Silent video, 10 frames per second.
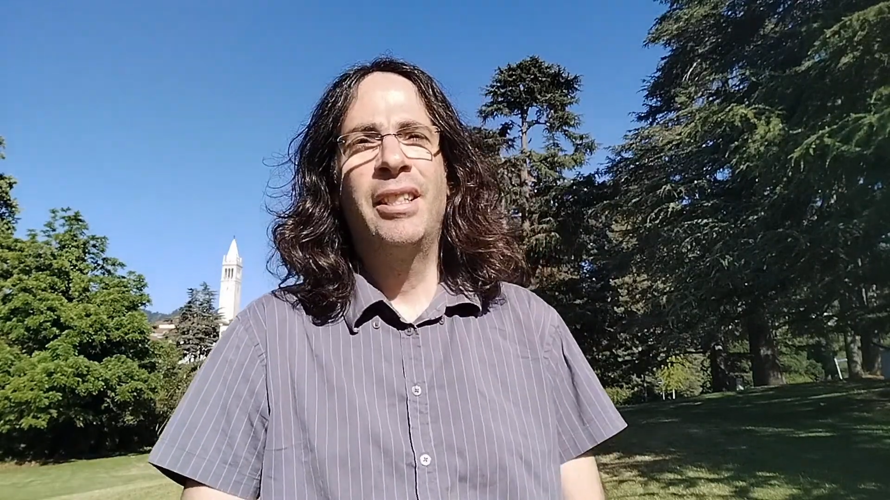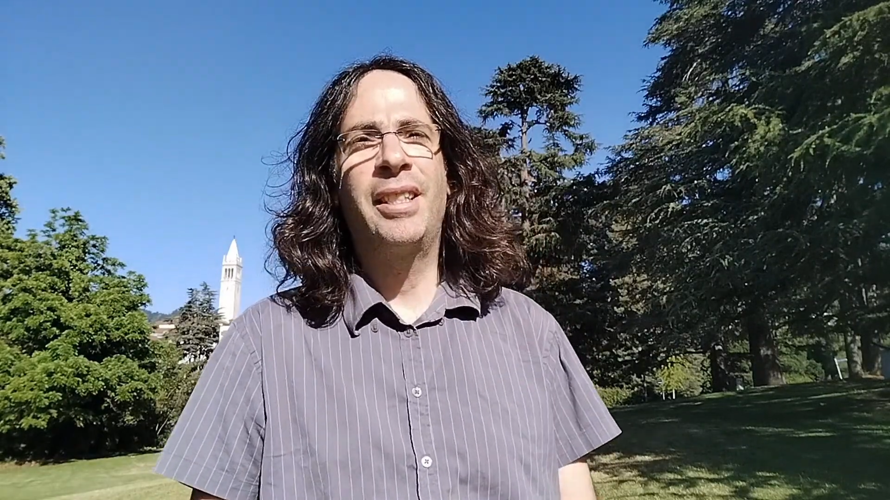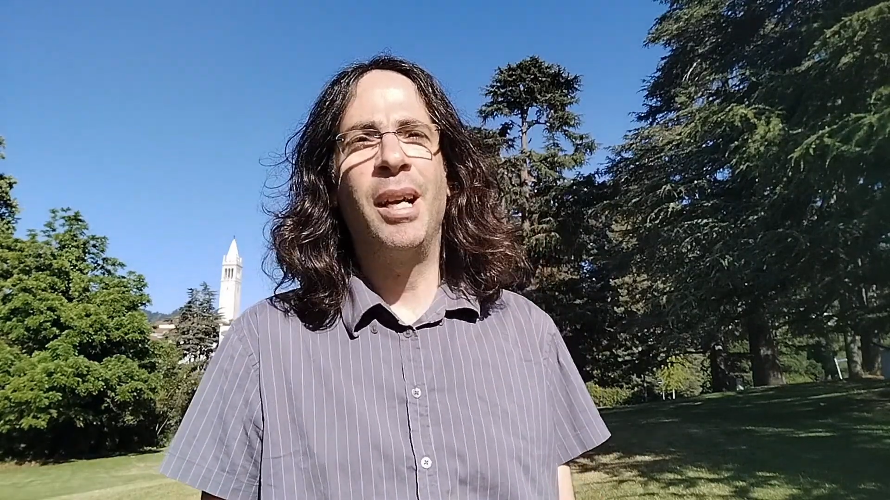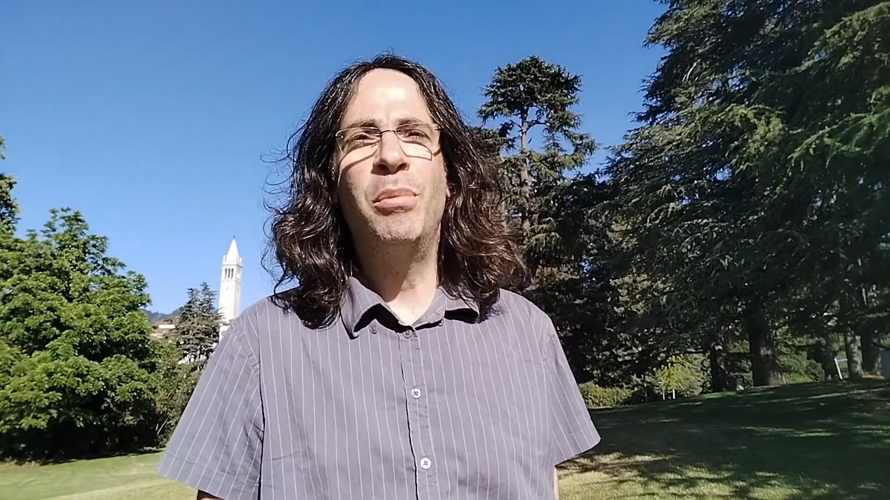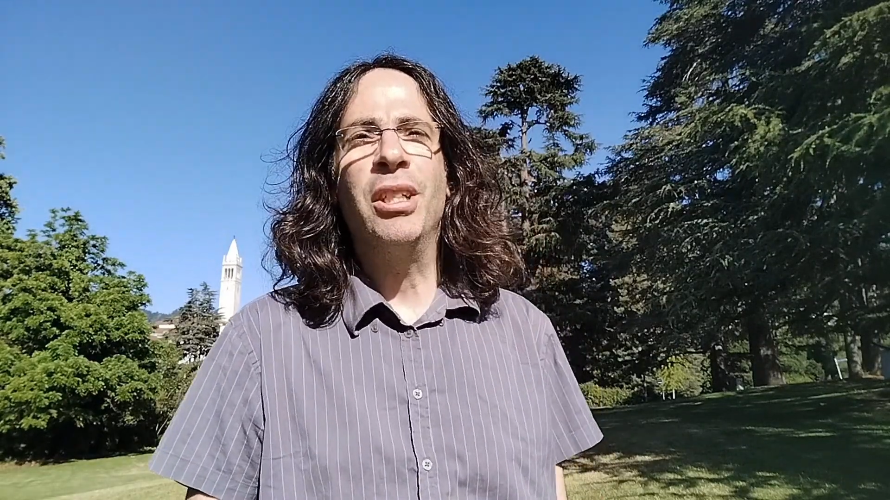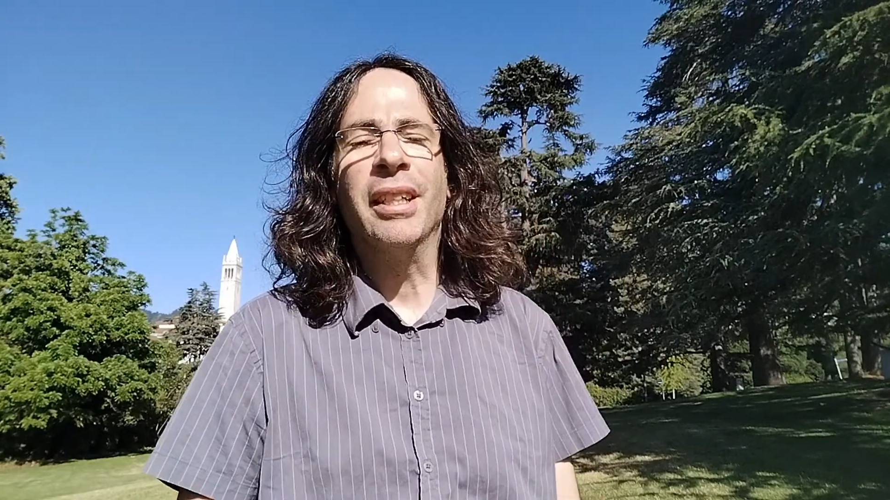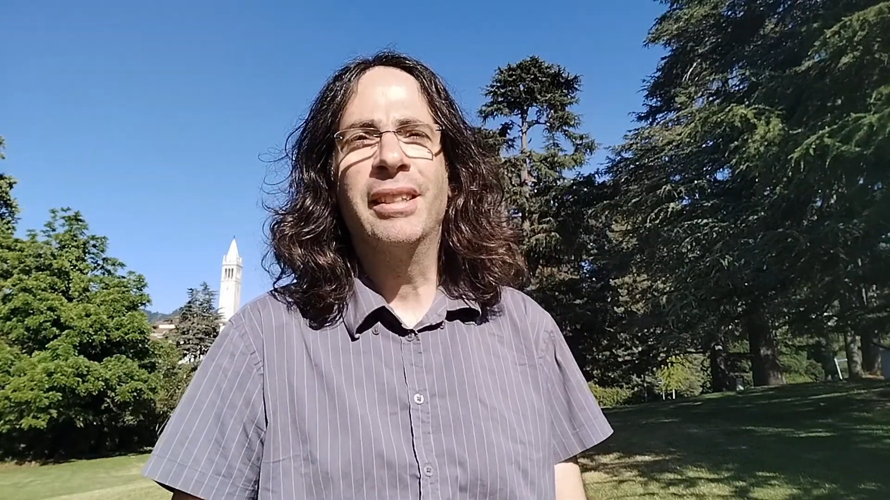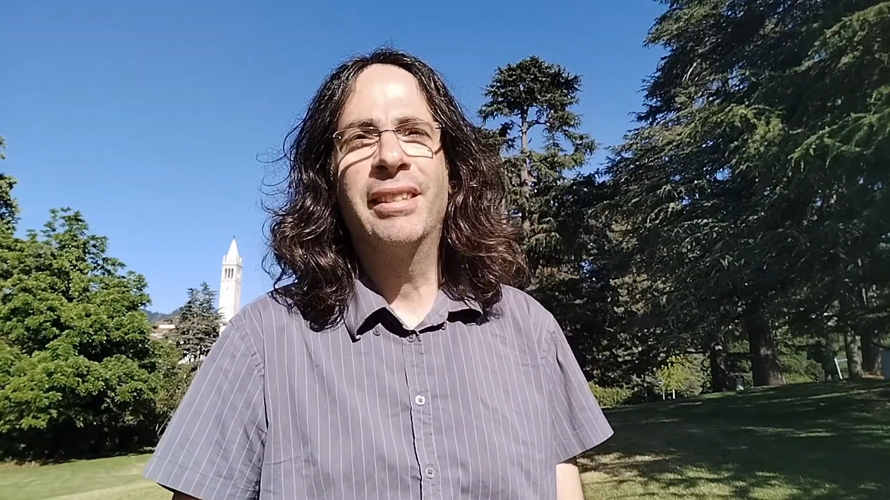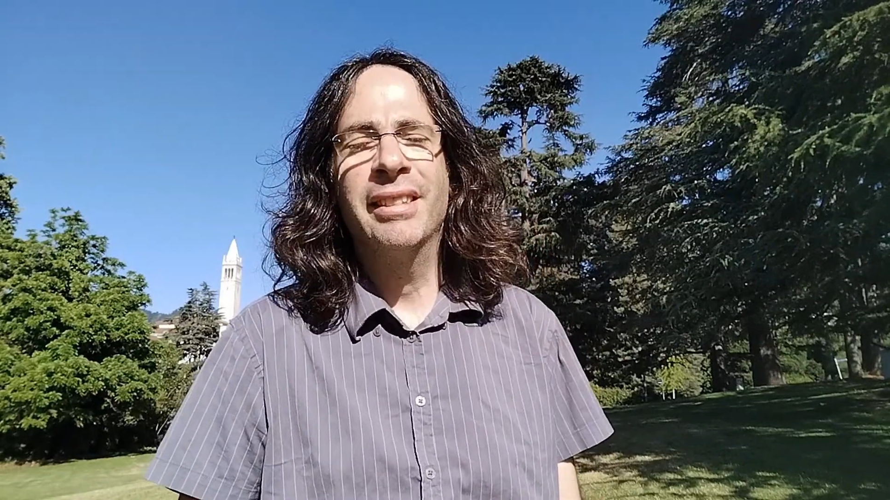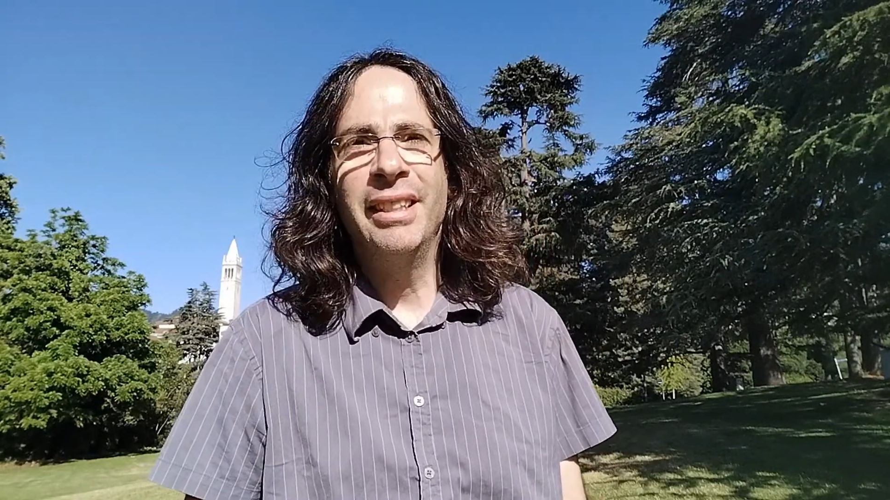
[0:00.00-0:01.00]

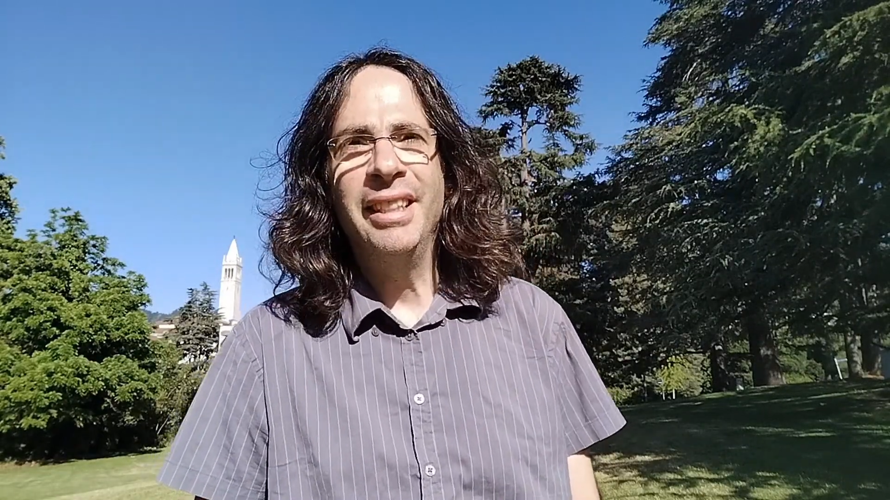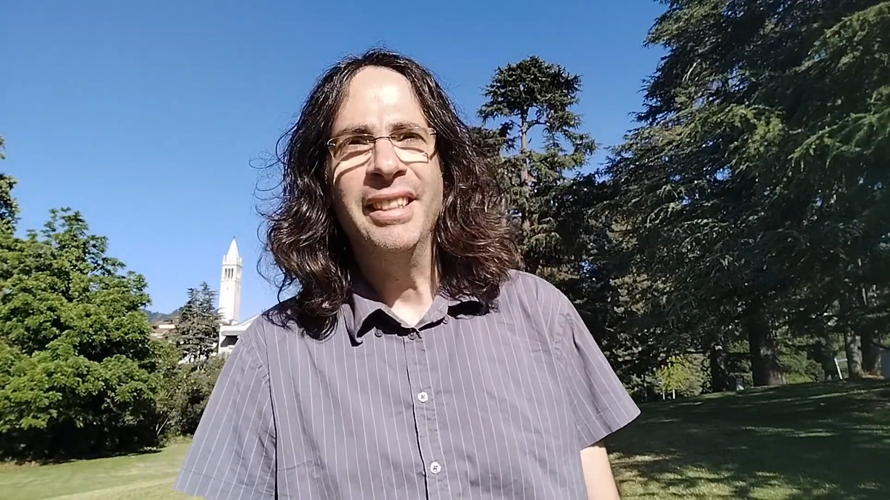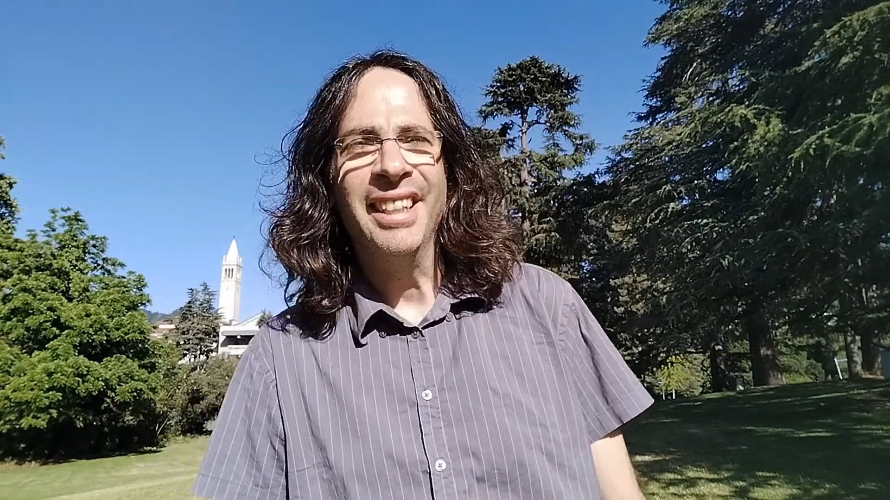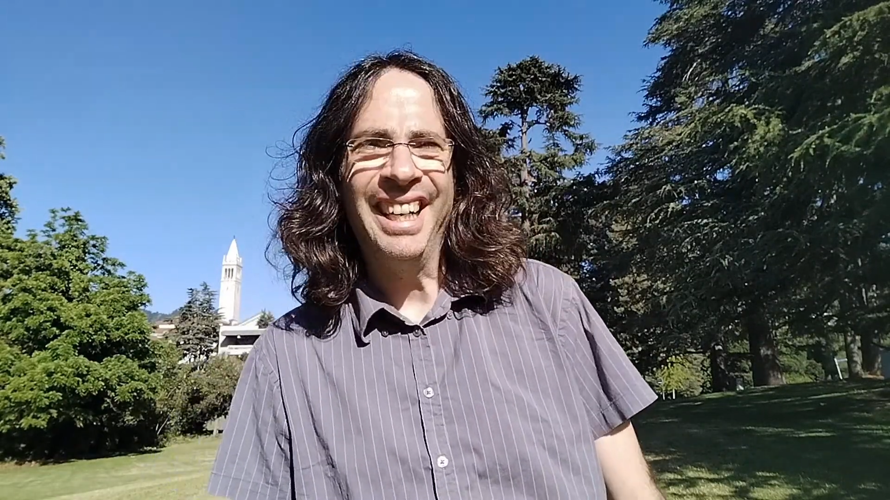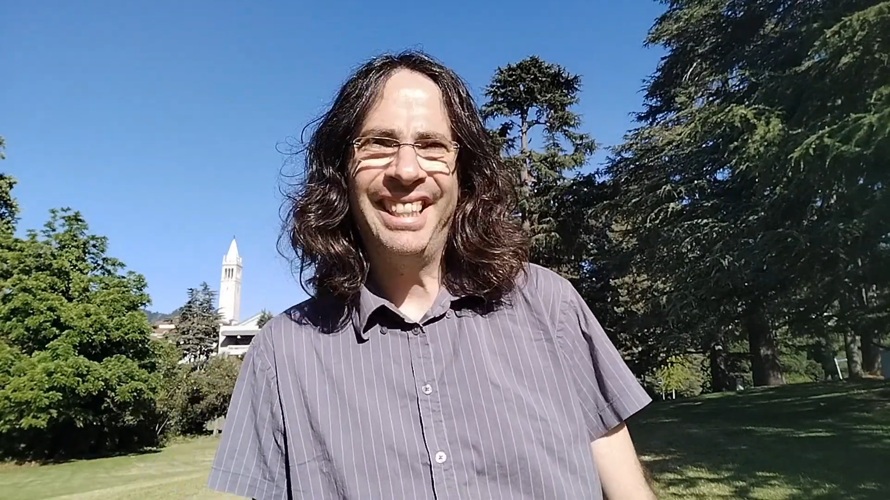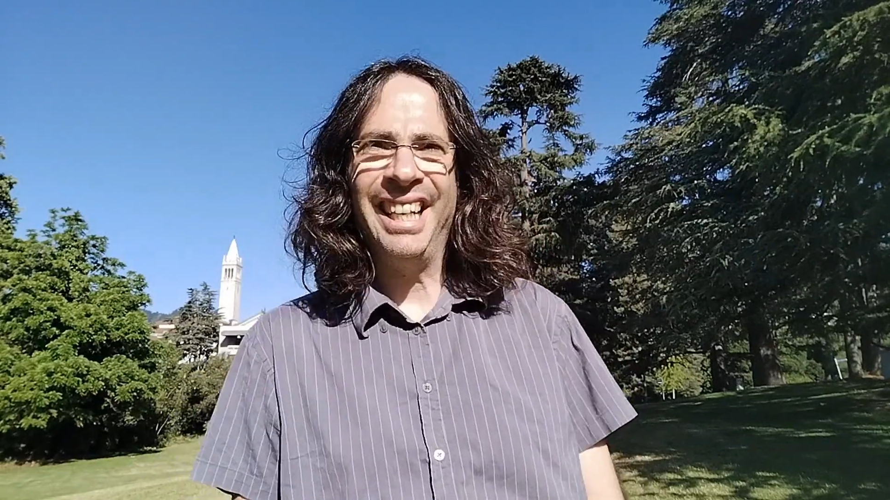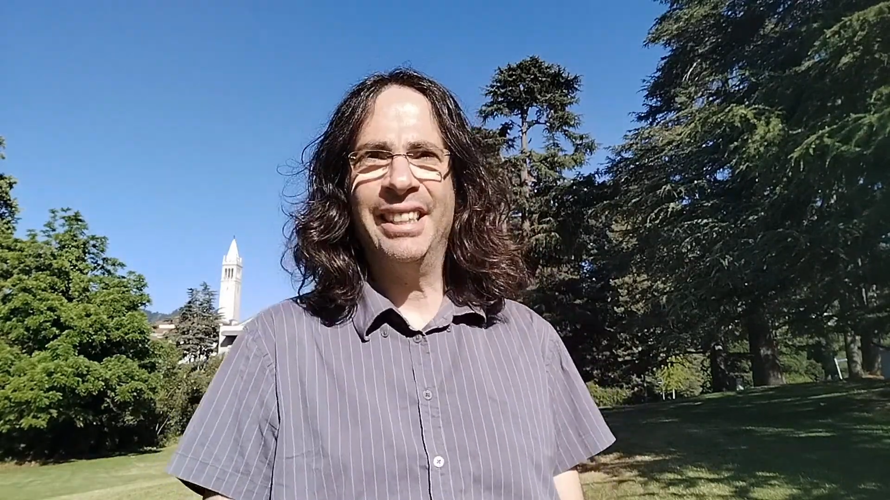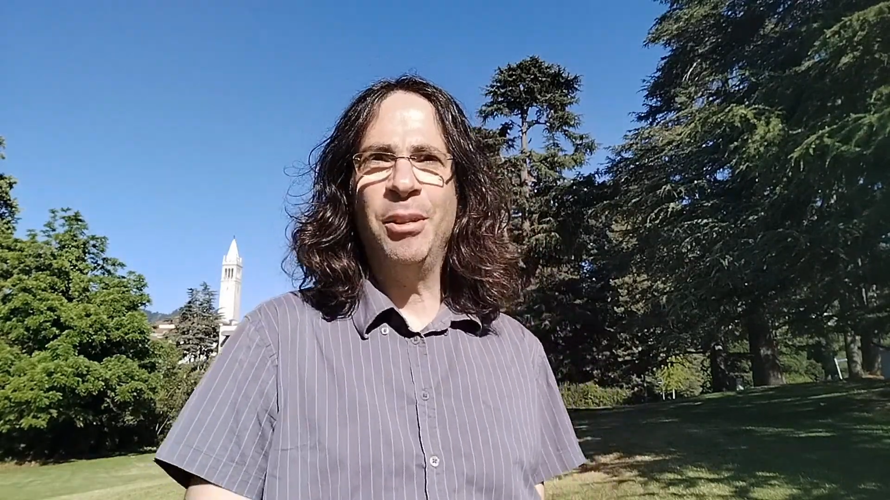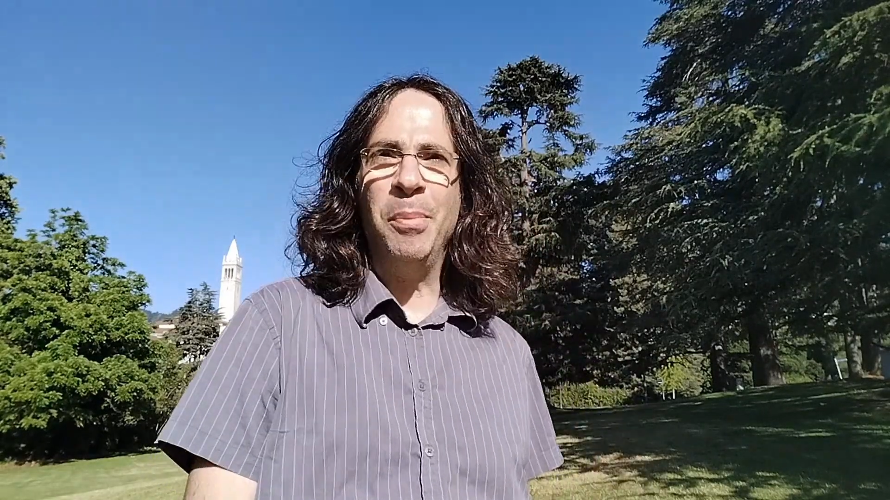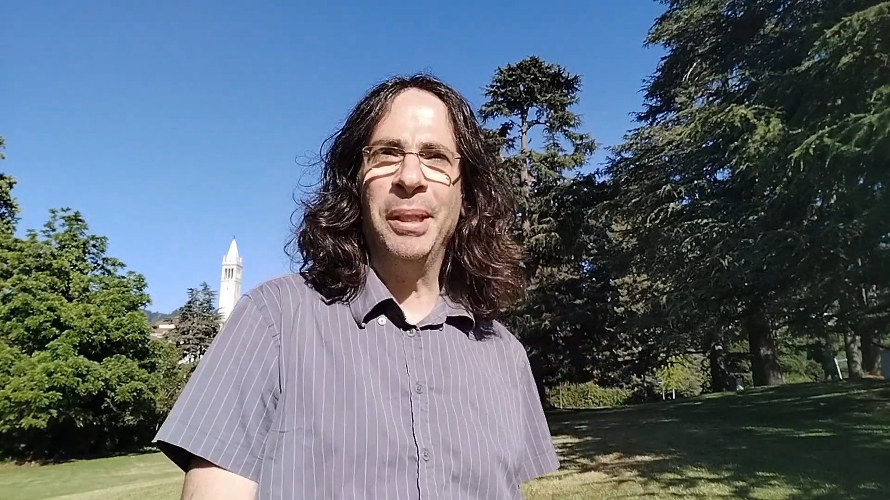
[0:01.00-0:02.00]
subject in
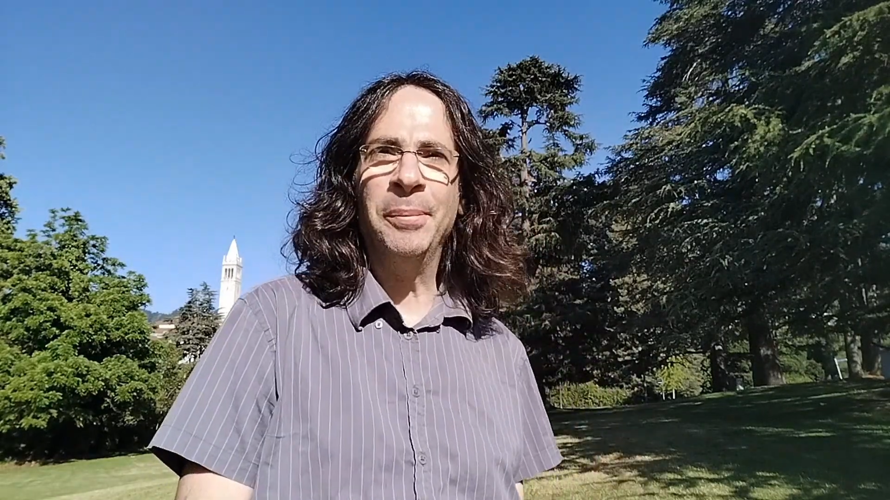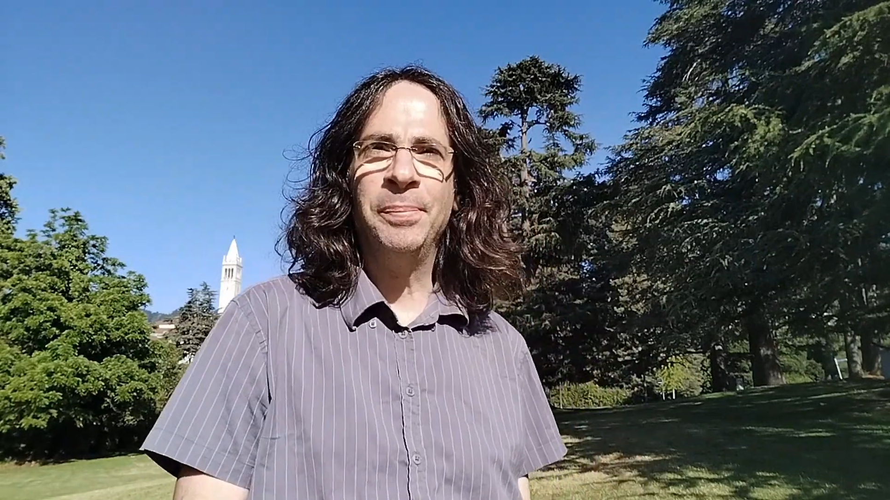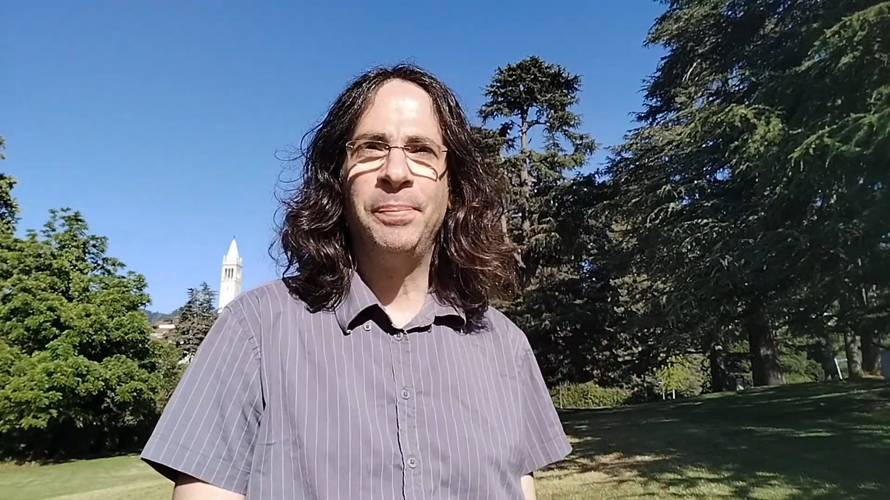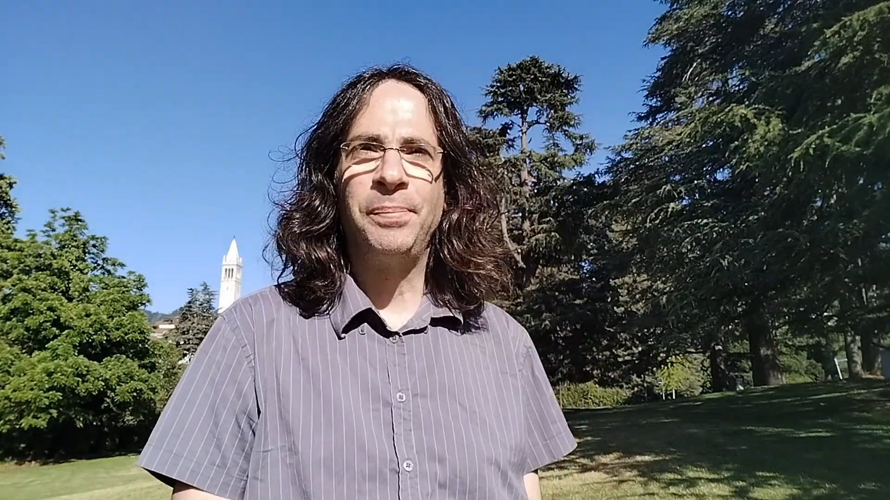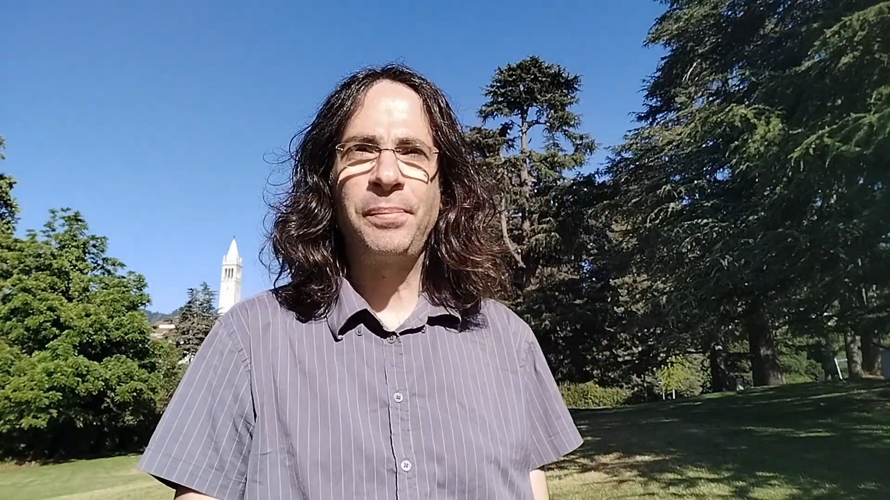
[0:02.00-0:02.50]
academy,